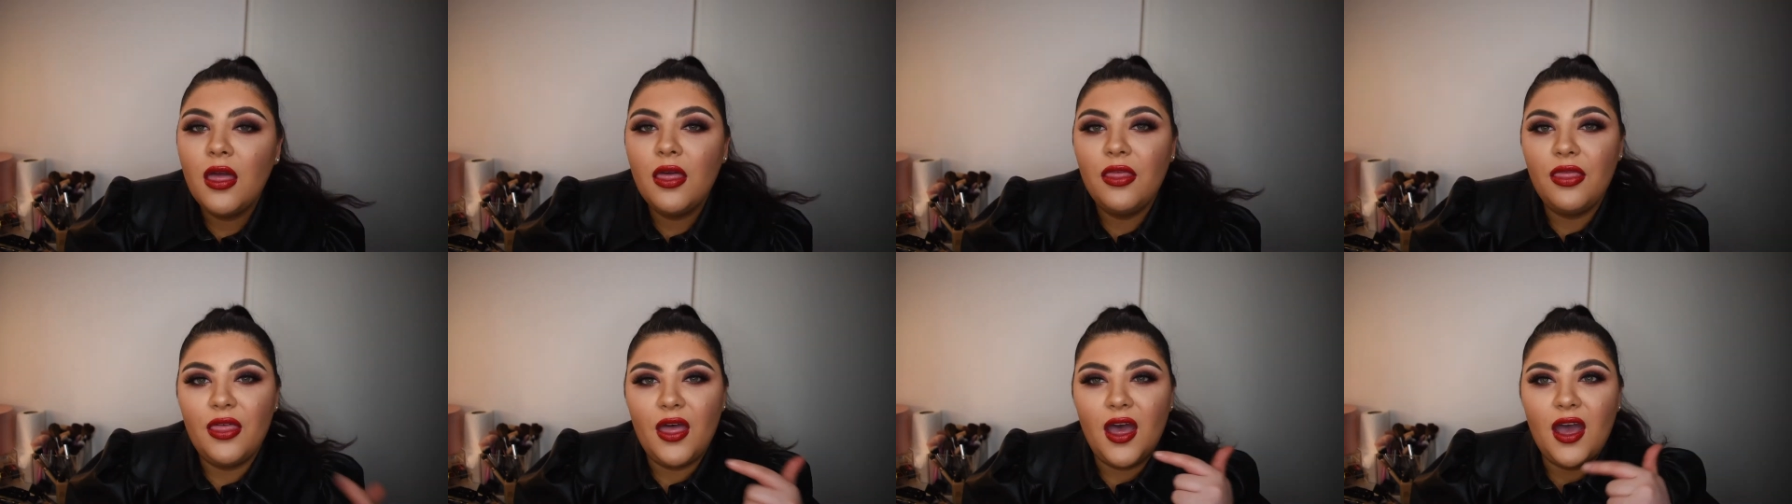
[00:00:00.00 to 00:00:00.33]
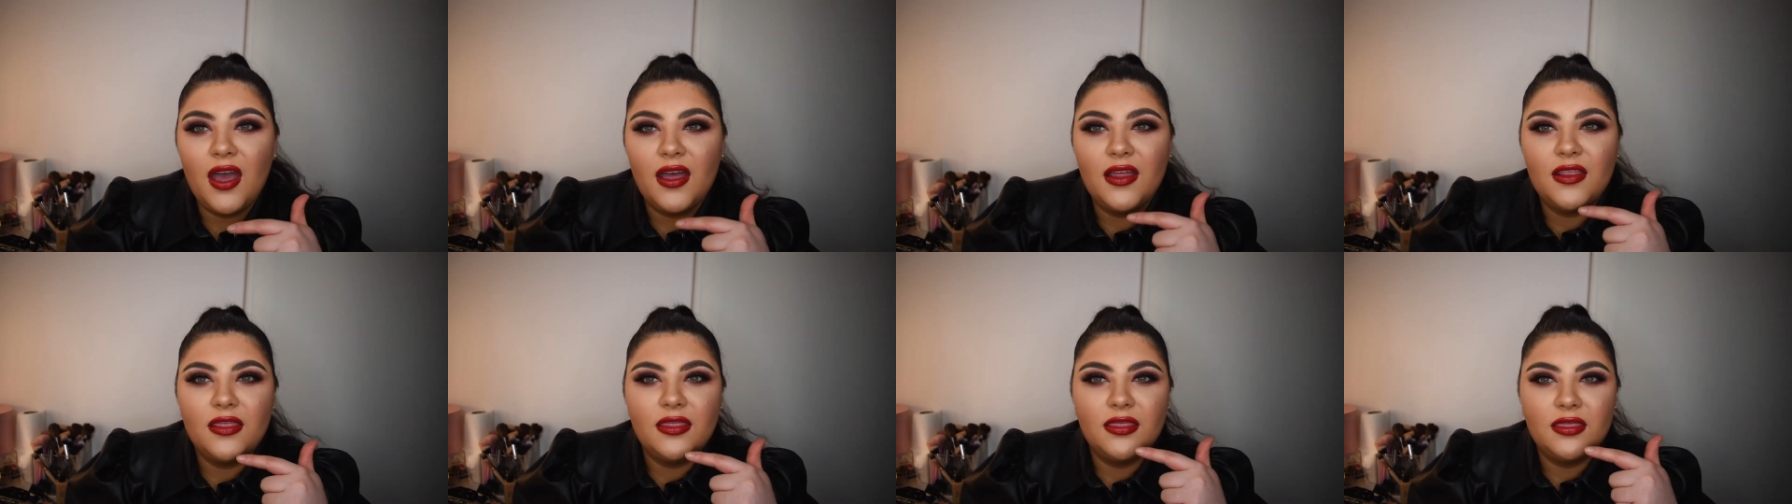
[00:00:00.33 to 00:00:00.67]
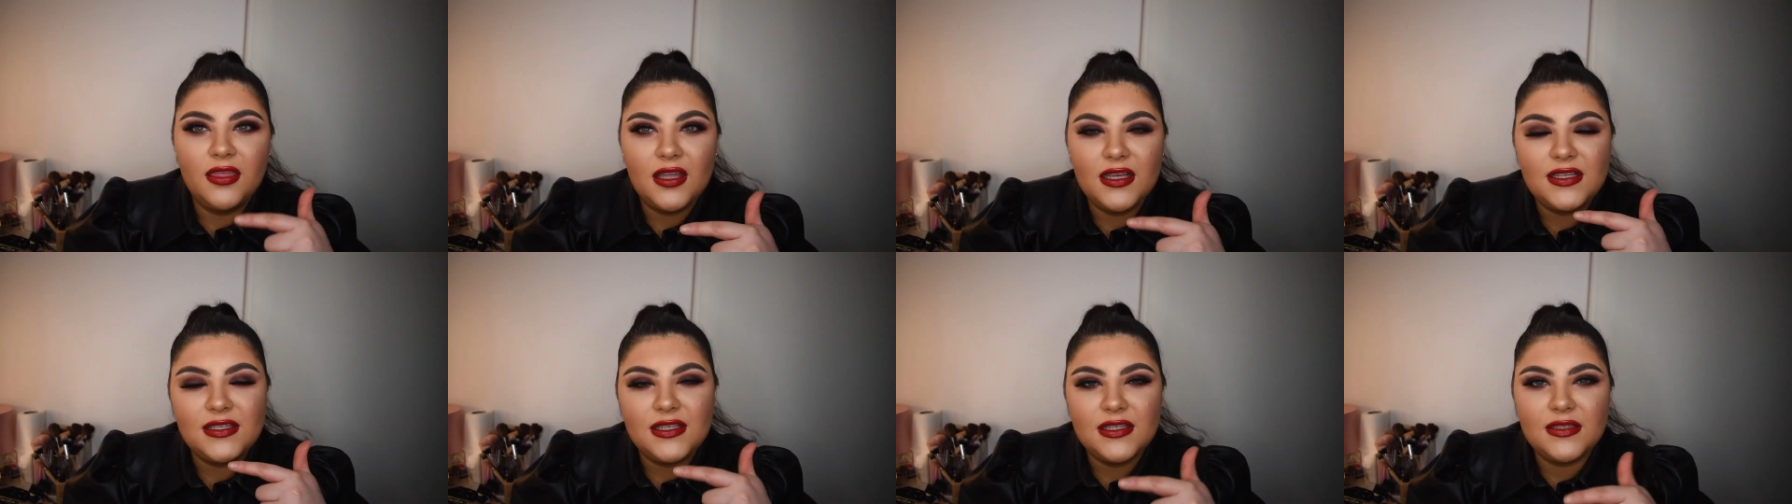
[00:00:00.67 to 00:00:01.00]
that
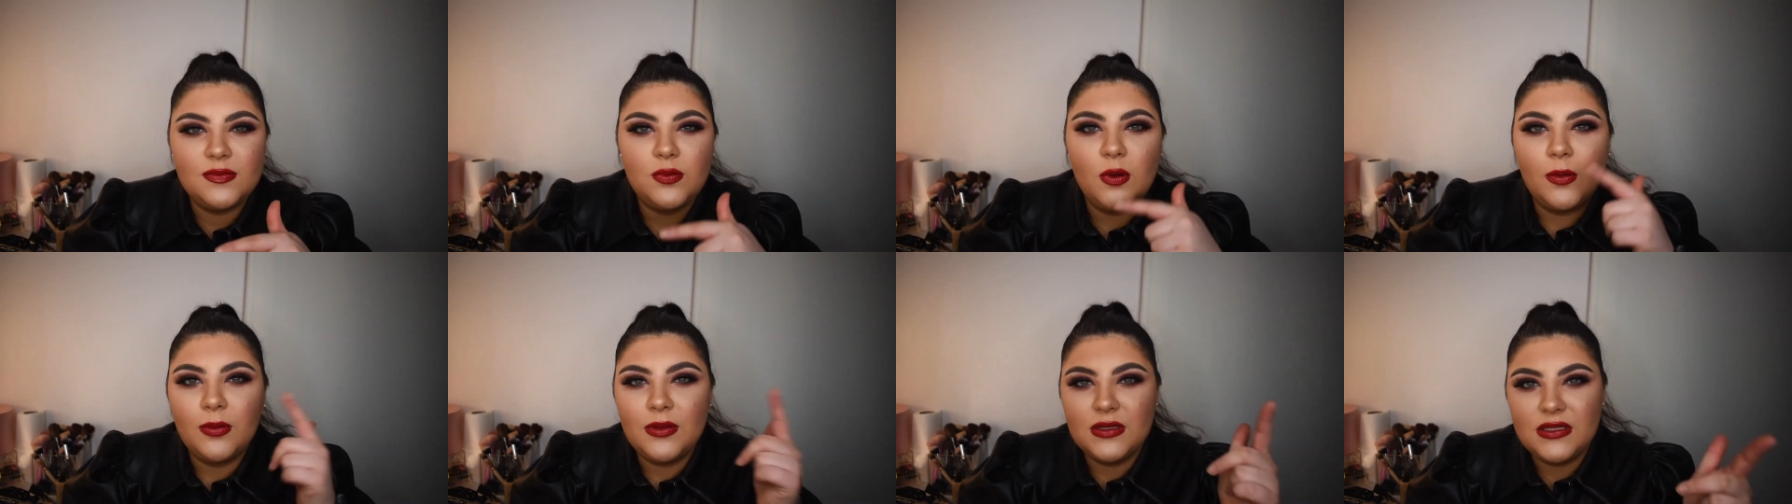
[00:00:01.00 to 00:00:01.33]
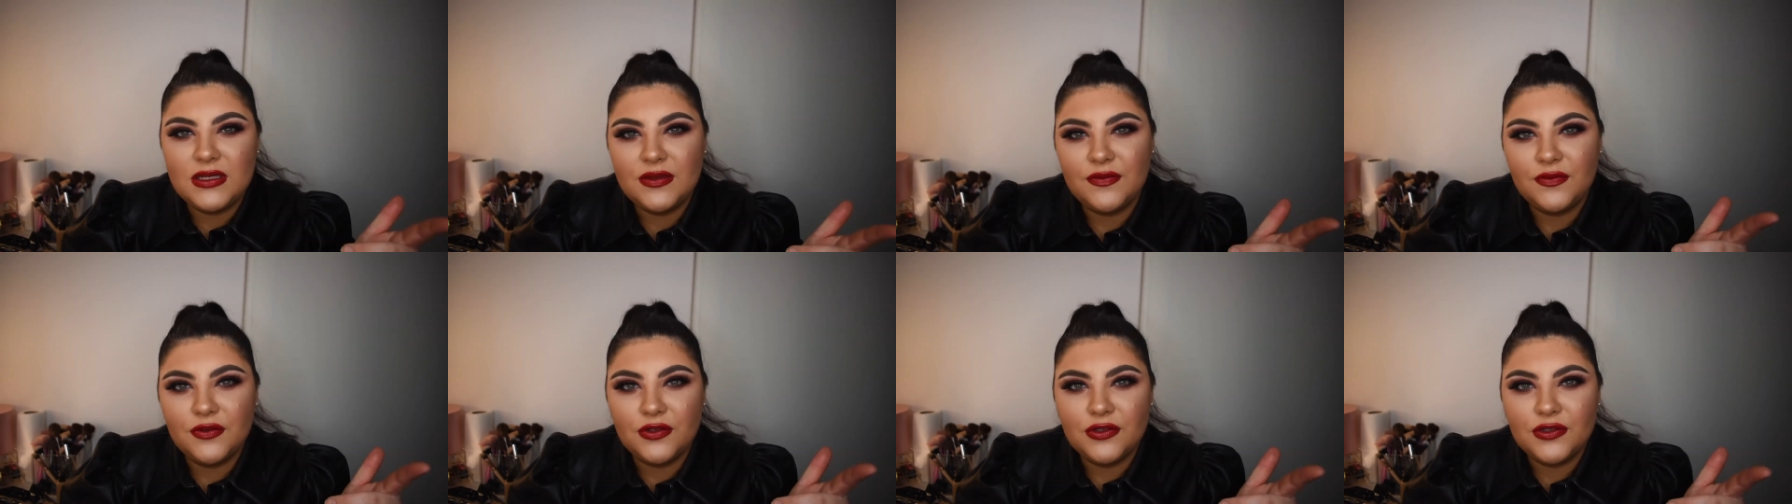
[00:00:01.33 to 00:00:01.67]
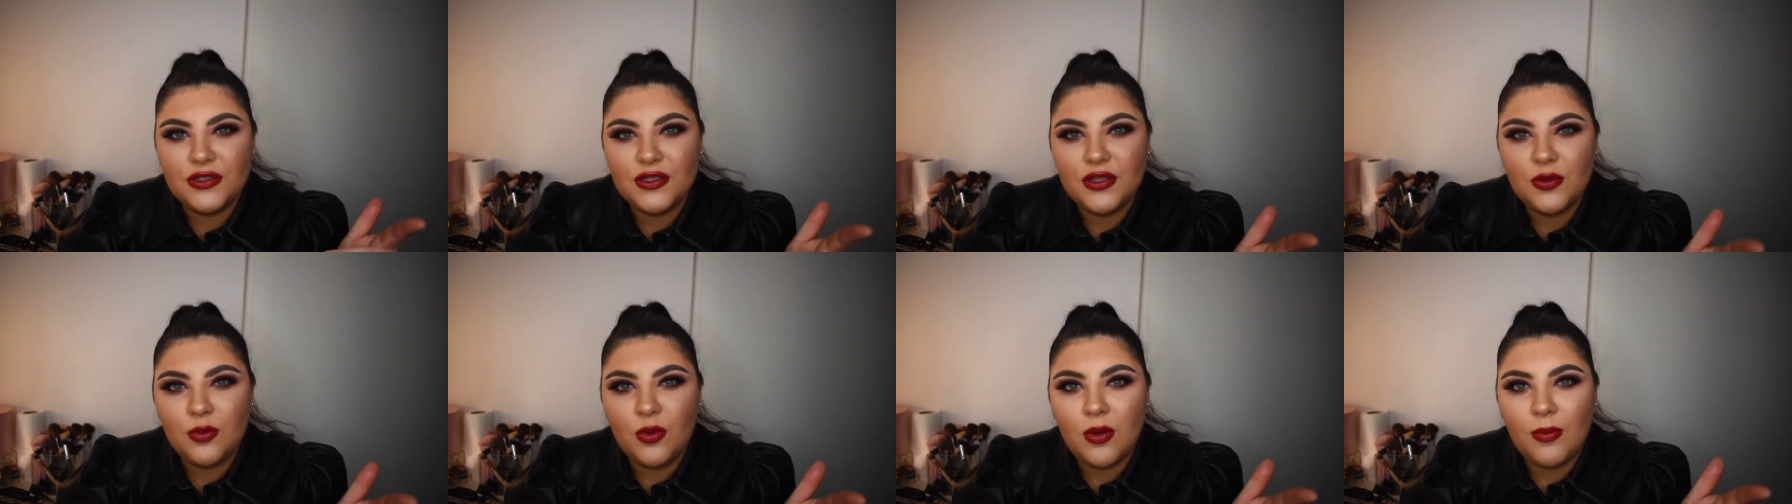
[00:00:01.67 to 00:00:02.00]
this is probably different
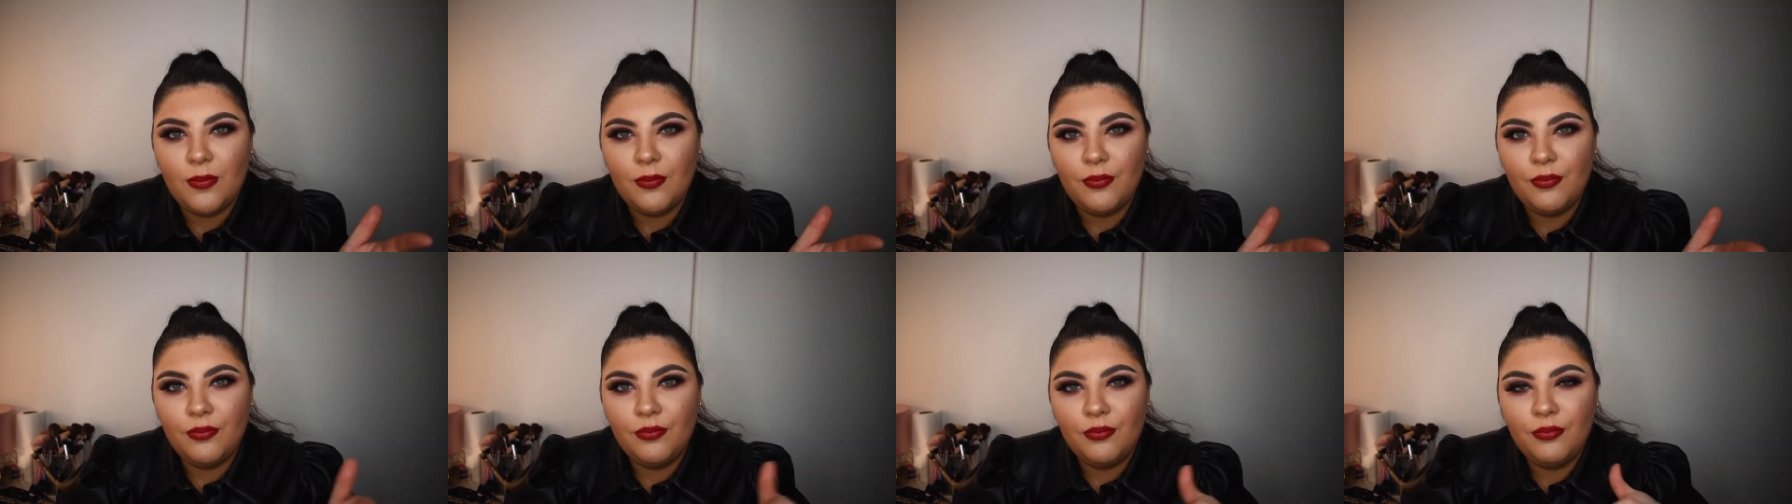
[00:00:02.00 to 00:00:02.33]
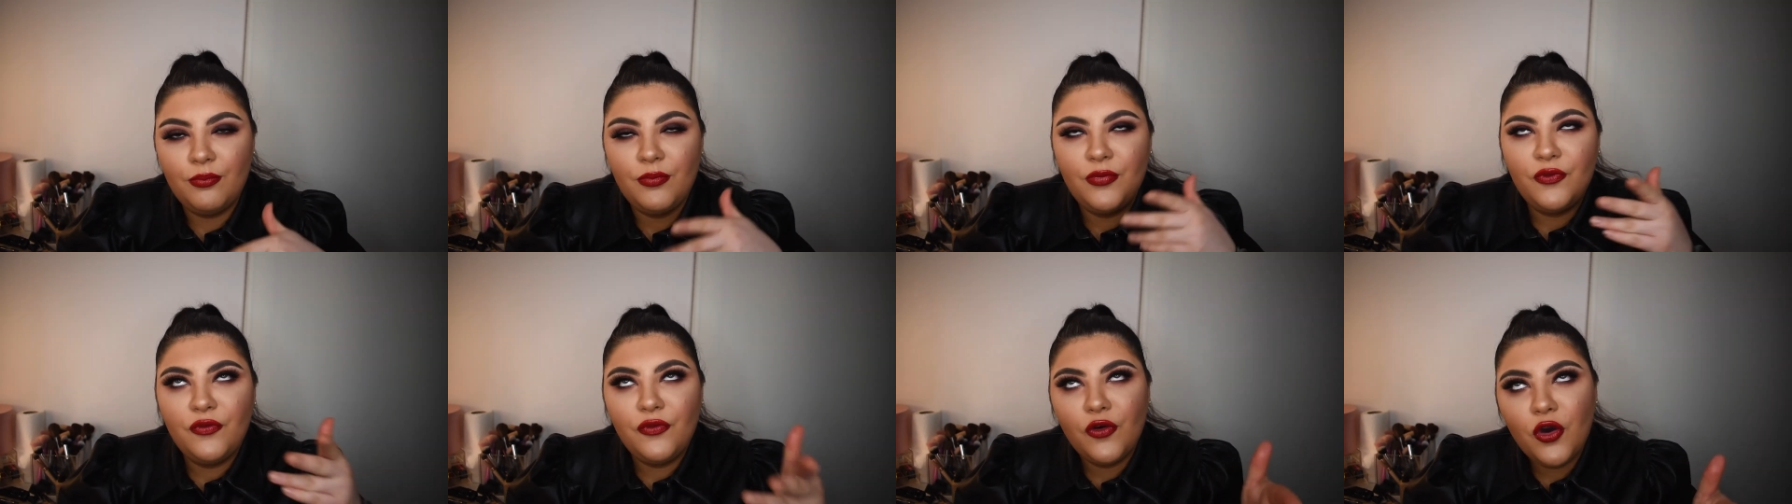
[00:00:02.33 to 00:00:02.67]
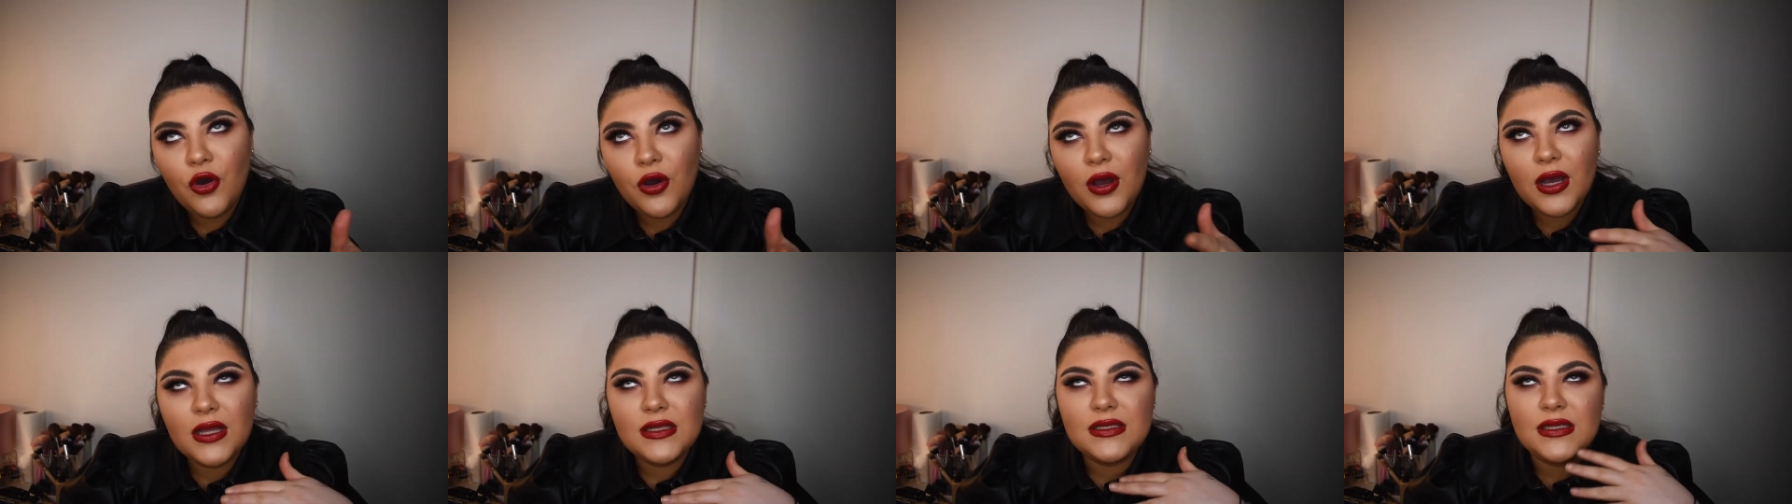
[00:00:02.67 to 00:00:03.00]
to the one
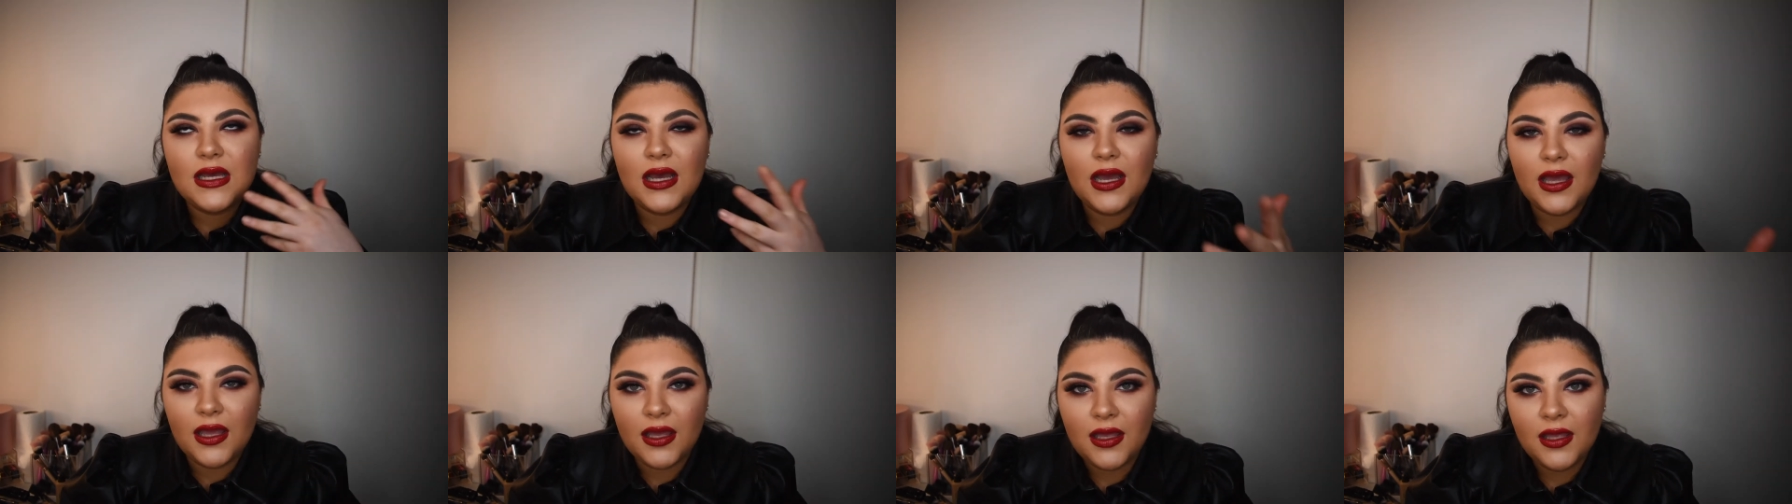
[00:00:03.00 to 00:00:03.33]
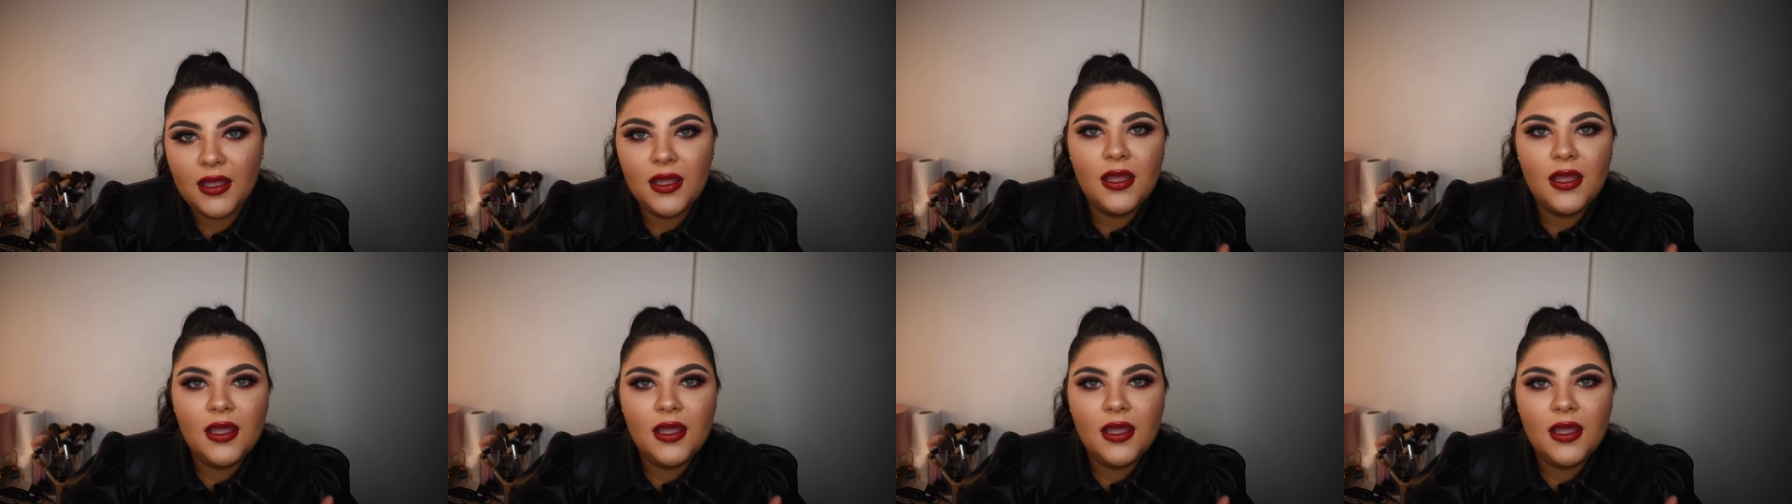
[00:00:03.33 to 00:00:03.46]
before, as I